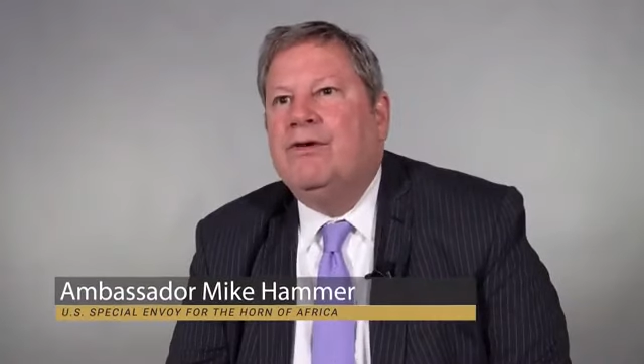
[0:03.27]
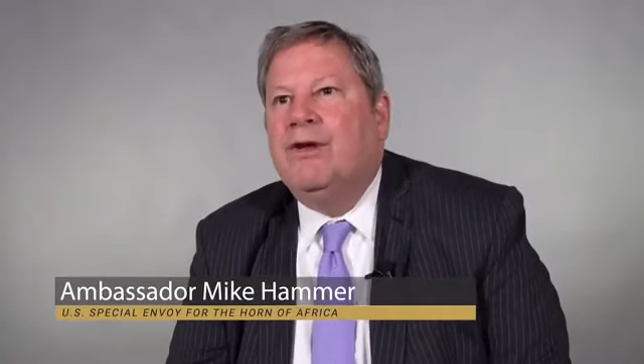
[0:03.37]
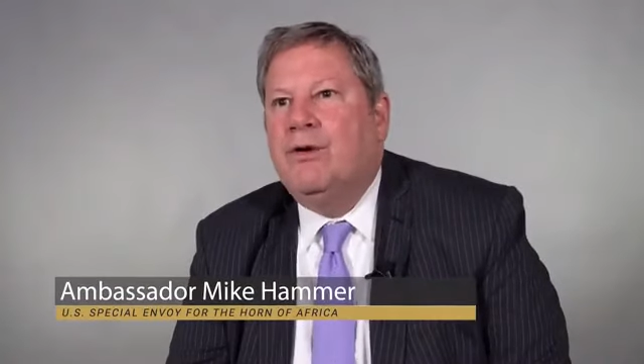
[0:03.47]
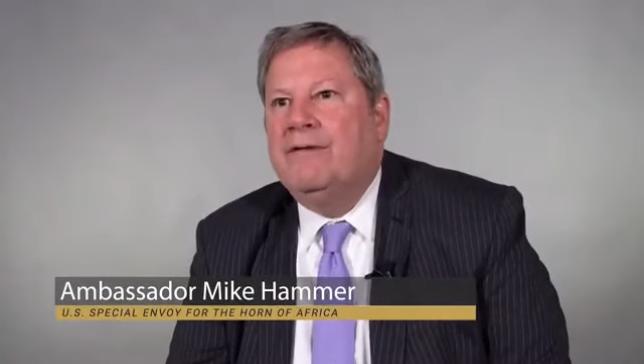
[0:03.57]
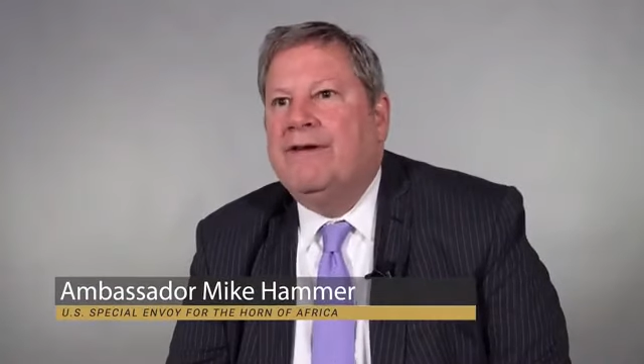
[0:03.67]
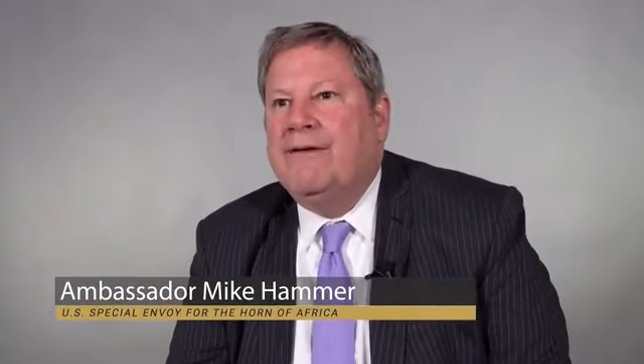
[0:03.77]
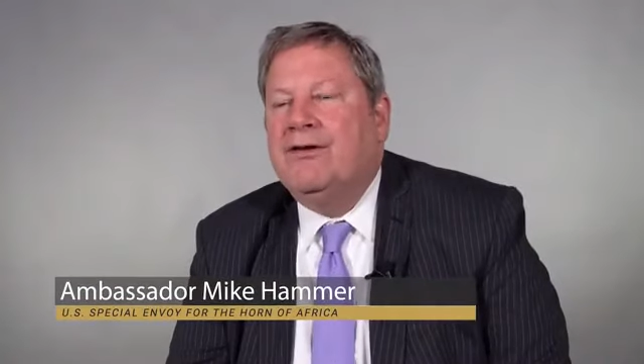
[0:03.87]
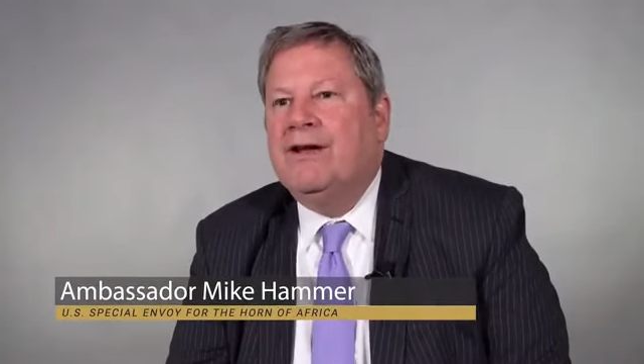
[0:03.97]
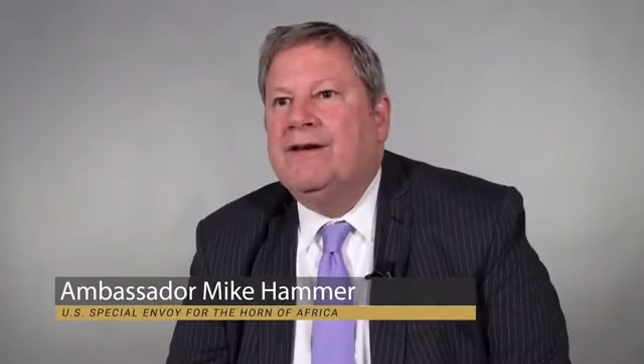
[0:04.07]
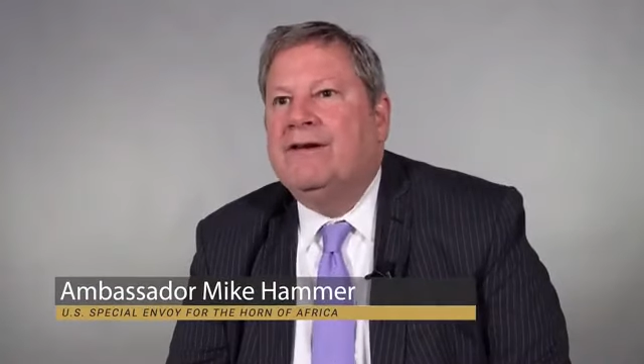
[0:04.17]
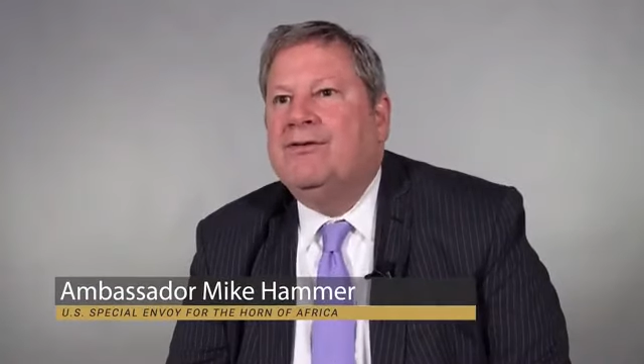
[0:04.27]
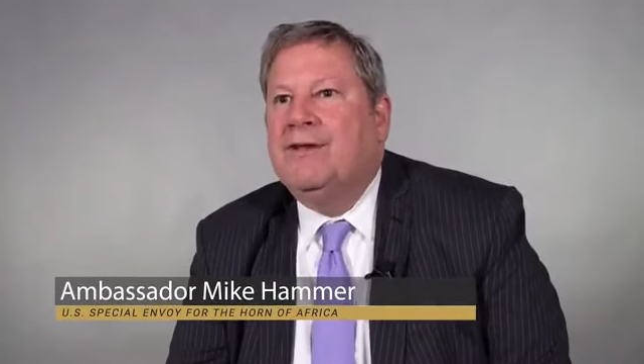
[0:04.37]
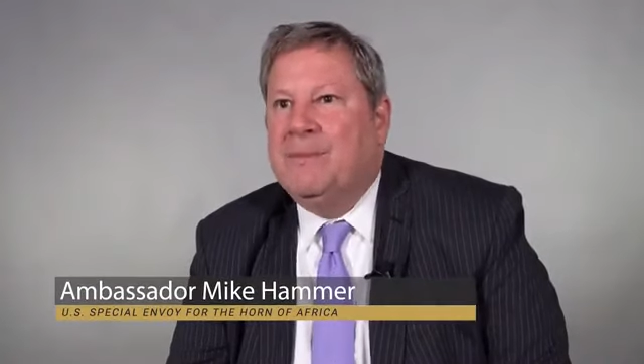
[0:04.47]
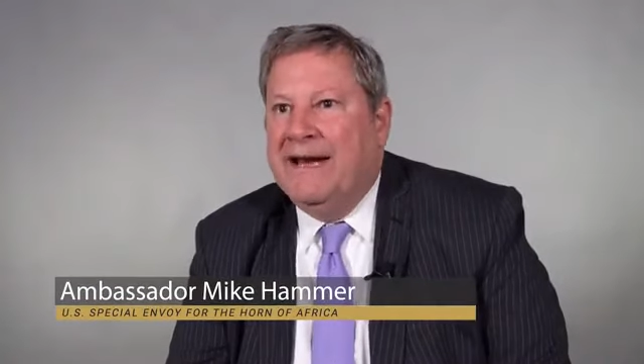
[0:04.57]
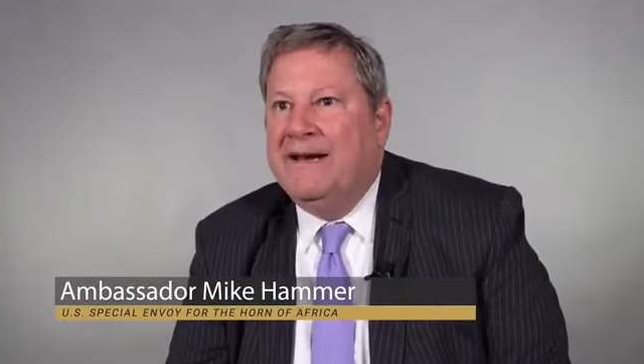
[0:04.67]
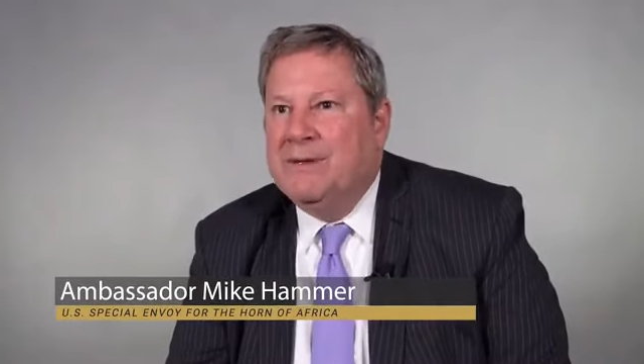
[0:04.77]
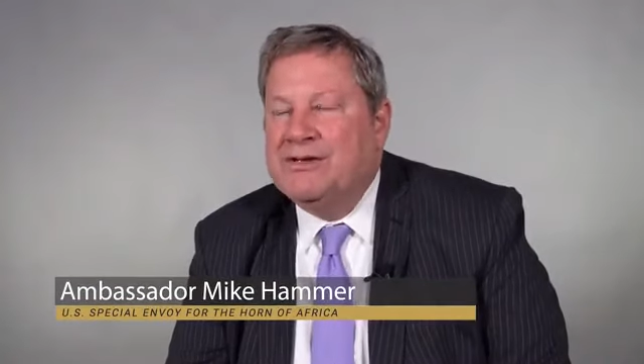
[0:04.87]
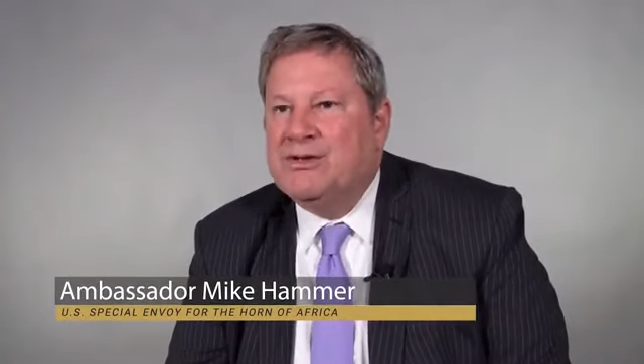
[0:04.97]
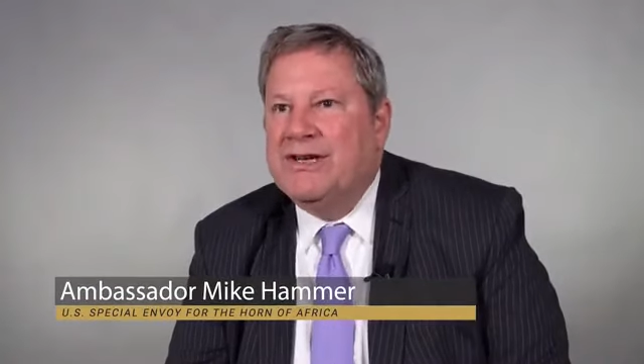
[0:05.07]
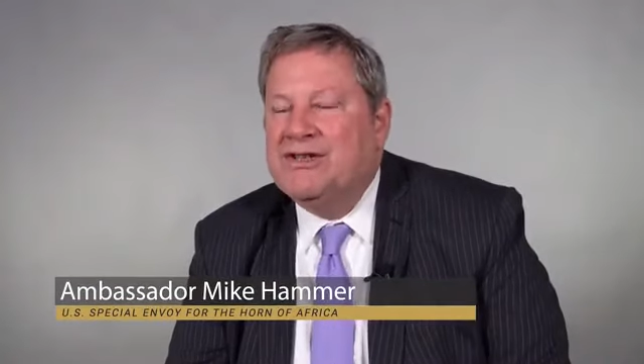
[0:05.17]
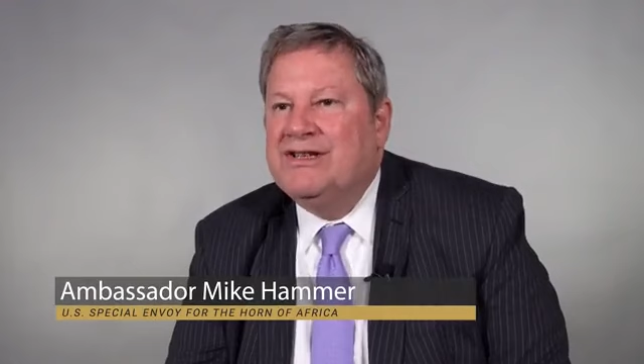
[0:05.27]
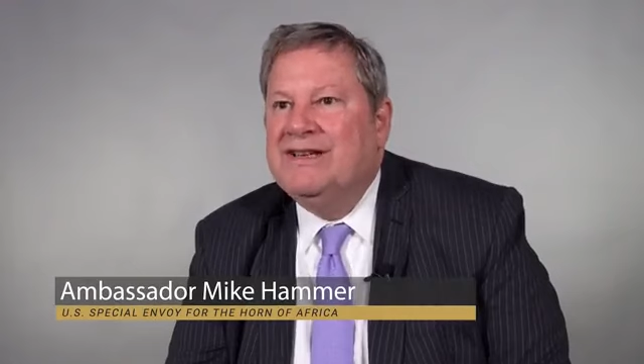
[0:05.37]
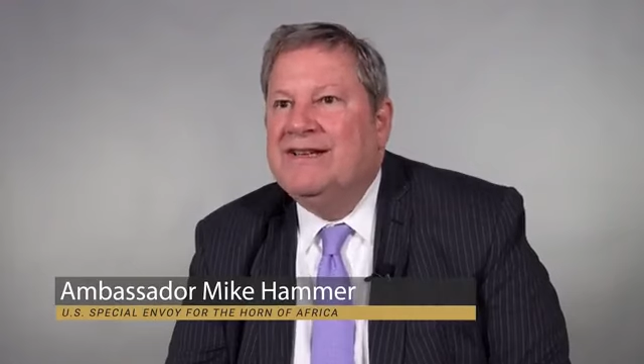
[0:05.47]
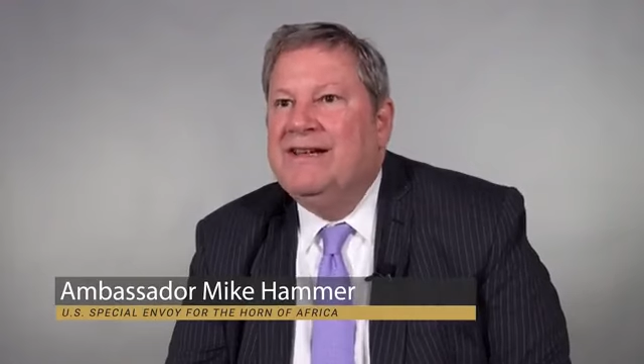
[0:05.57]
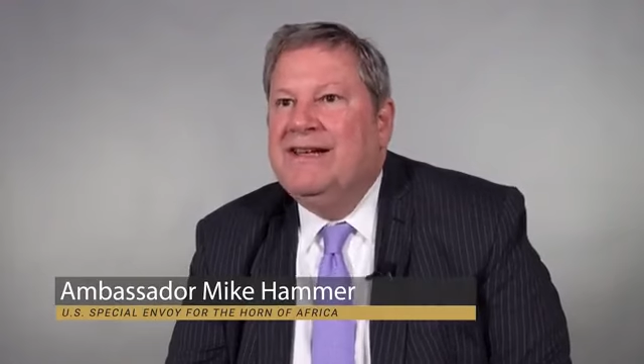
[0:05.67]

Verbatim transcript: for the Horn of Africa for the Biden administration.